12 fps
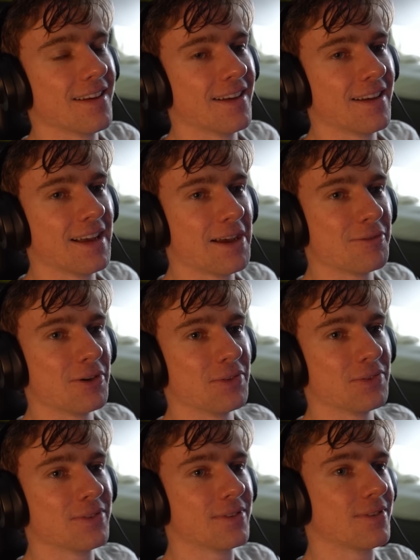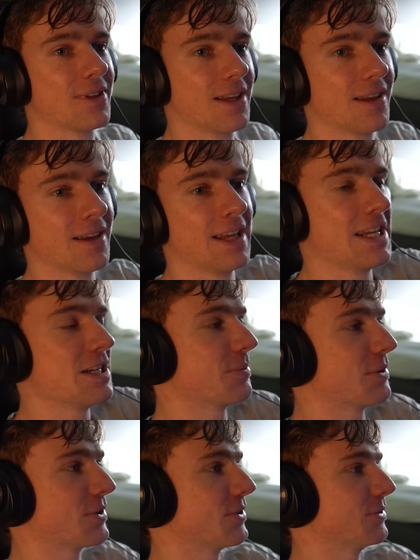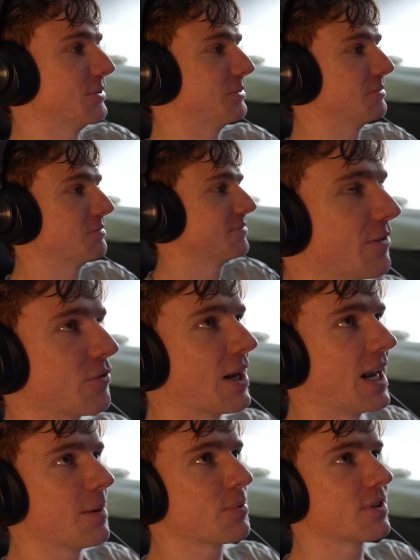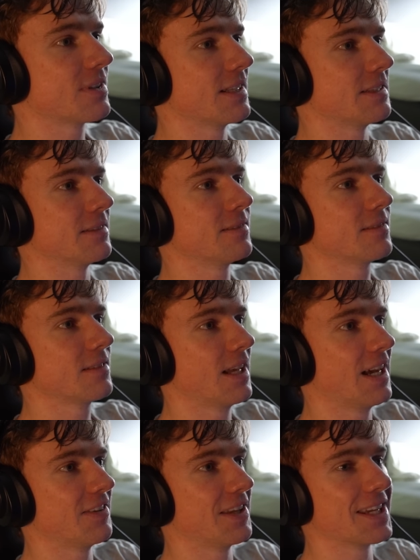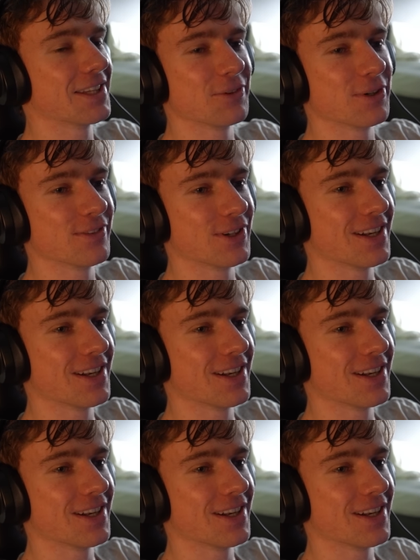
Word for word: uh, F1 uh, Esports to kind of collapse, then I think it would have